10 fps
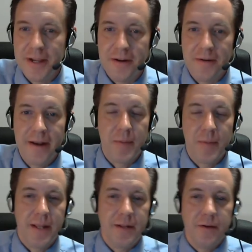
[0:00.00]
All right,
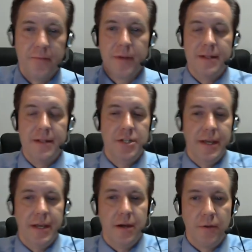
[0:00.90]
everybody, don't forget to
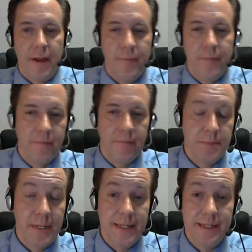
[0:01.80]
check out
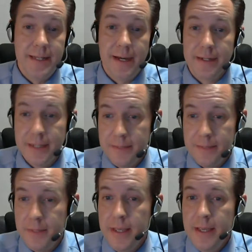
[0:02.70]

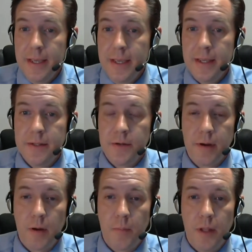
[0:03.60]
craftbeveragemedia.com, and there
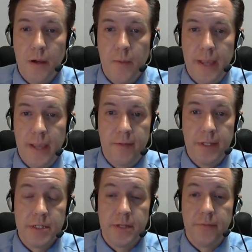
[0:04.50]
on our blog we have a
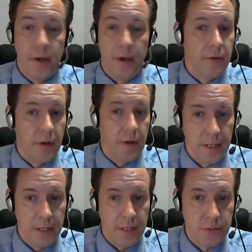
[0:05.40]
list of other
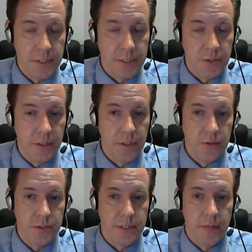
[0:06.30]
online tools that you can
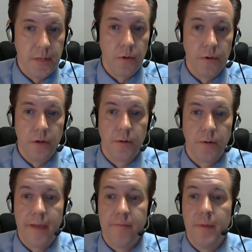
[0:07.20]
use to help grow your
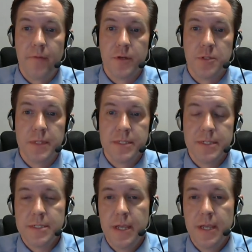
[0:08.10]
craft beverage
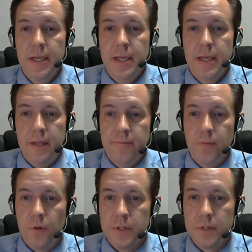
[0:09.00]
business. And
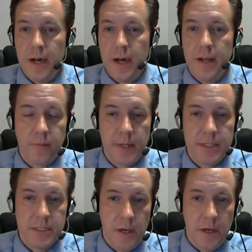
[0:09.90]
for Todd and for
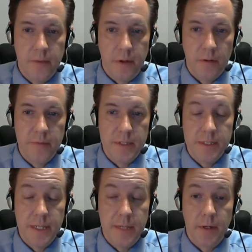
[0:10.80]
myself and all of
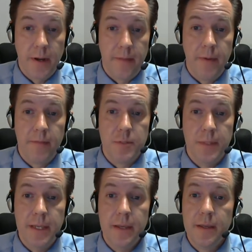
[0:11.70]
the team at Craft Beverage
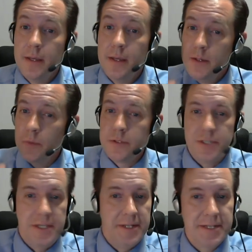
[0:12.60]
Media, we'll
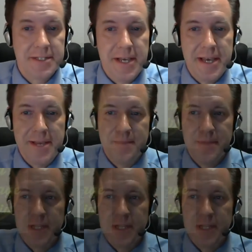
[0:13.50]
see you next time.